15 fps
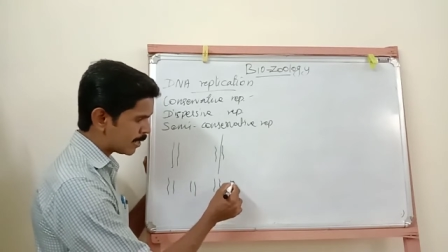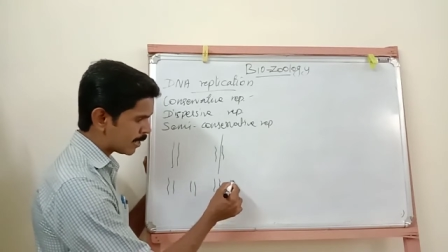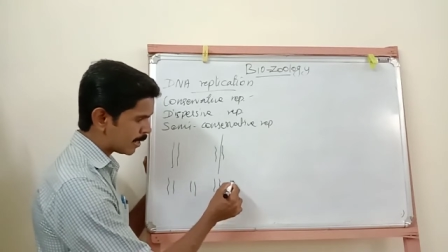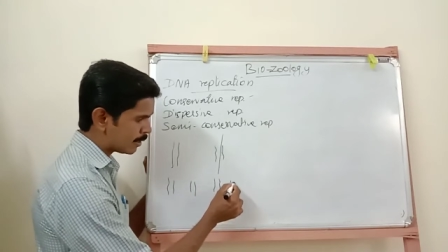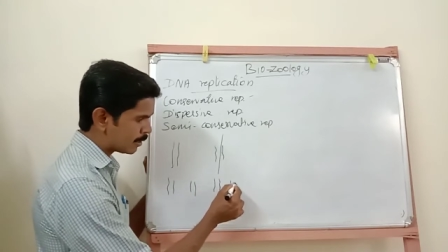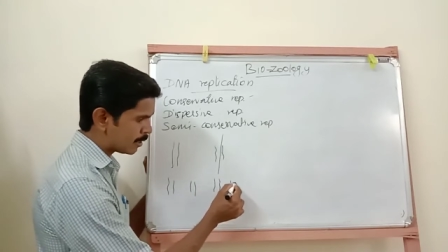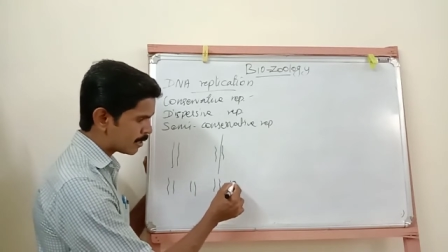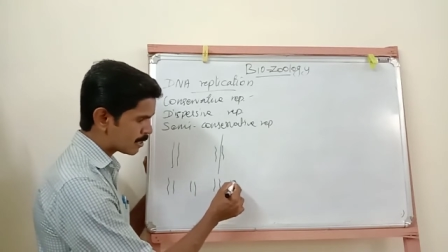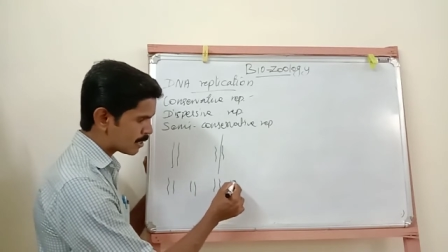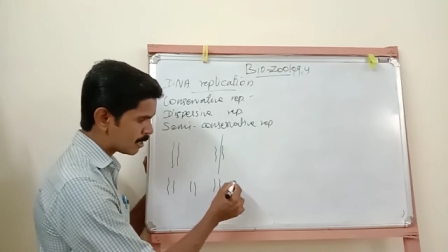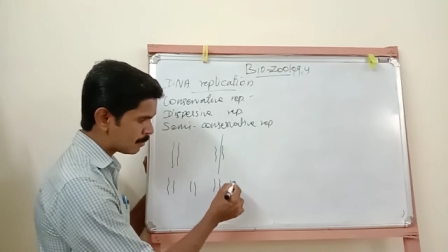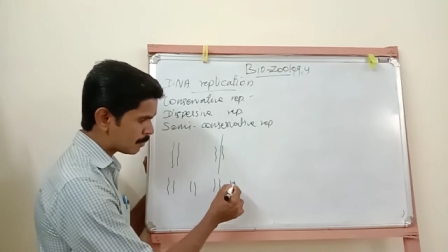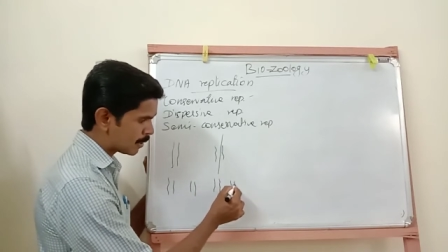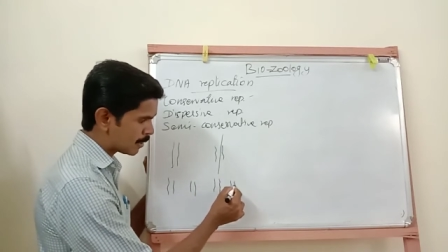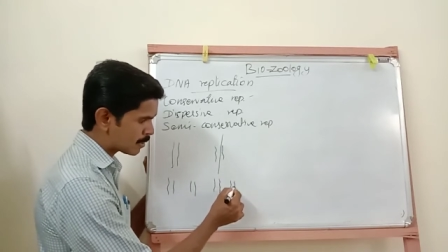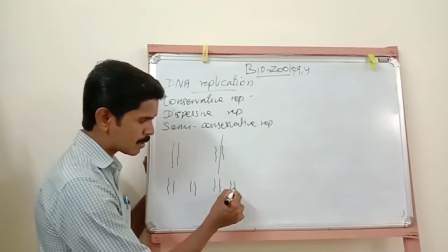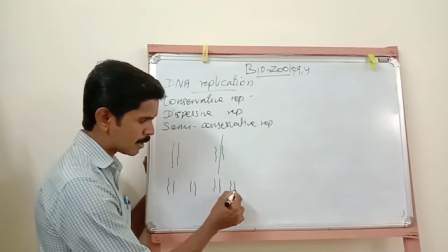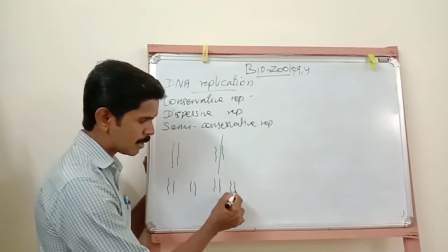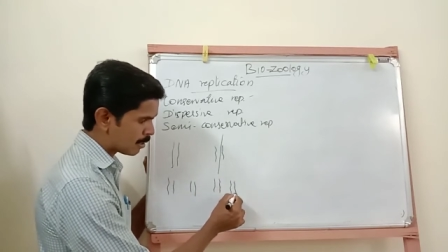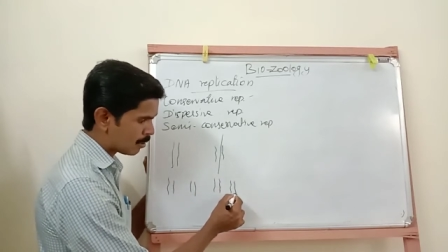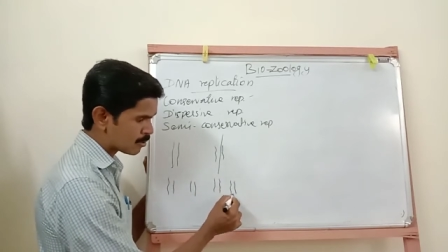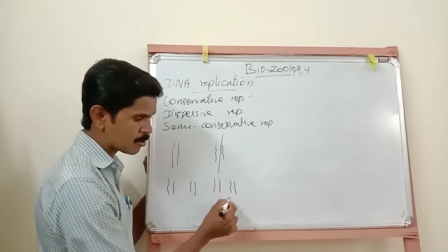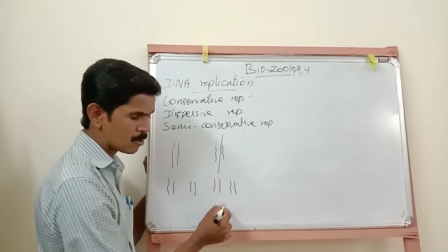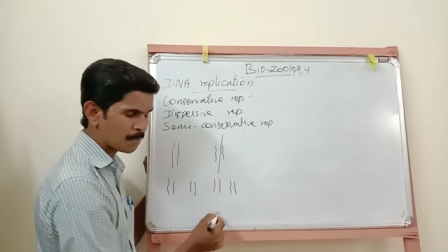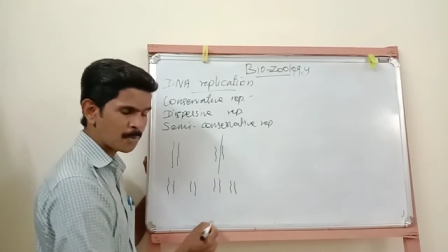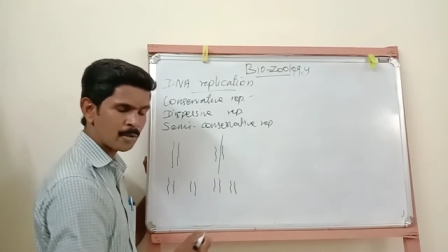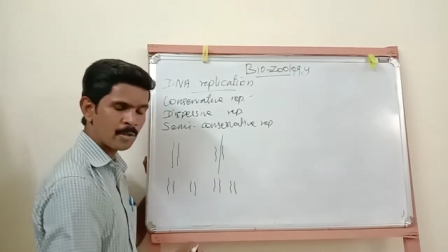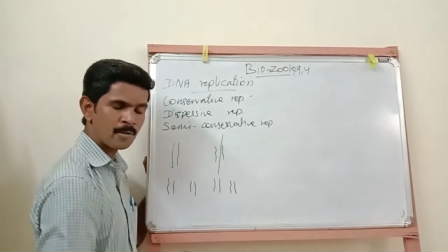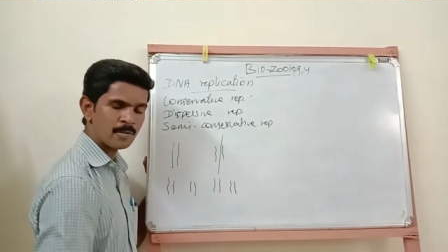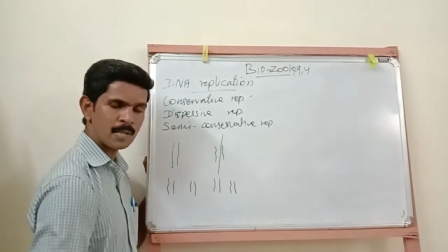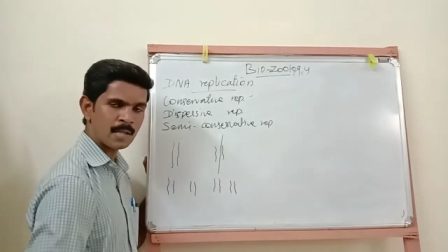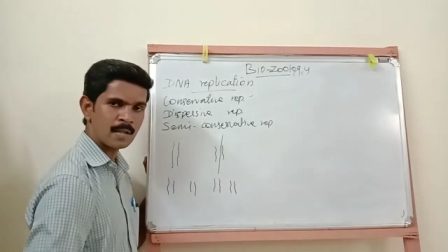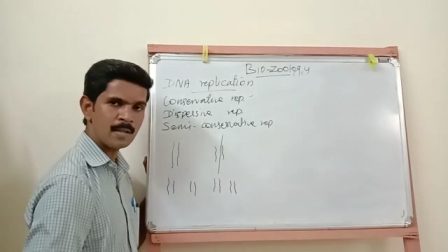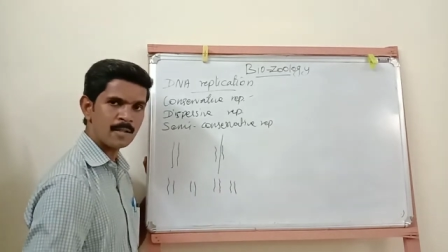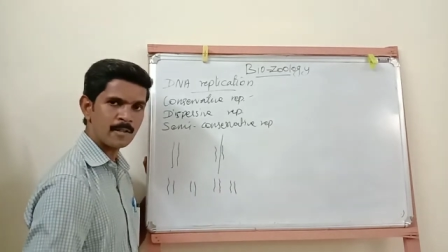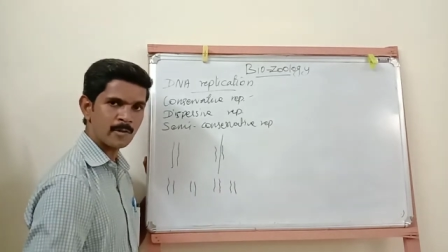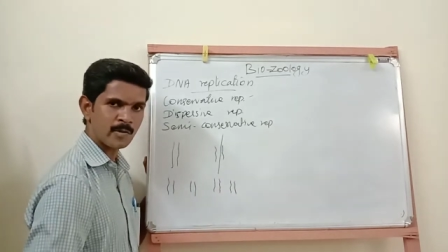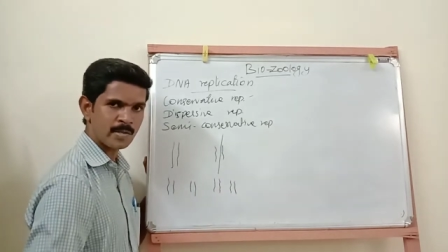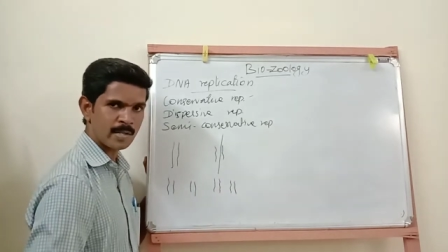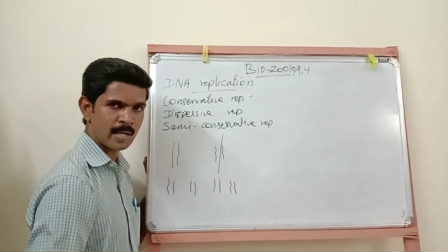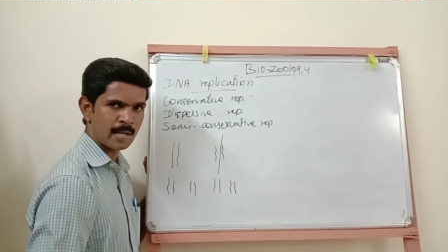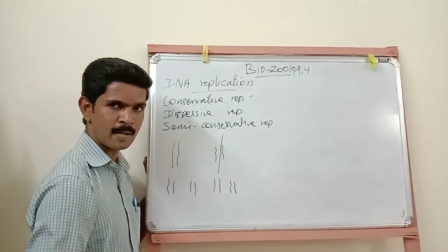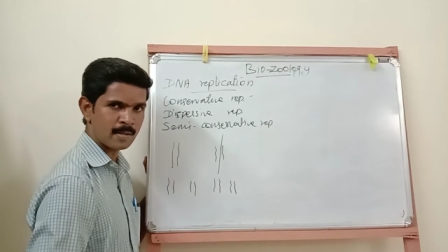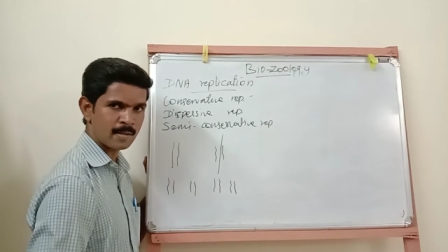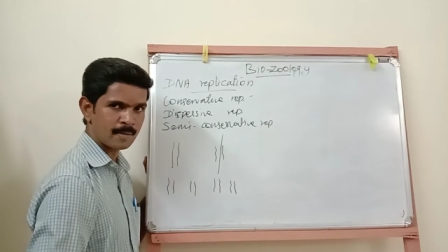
and this template strand also producing a new strand.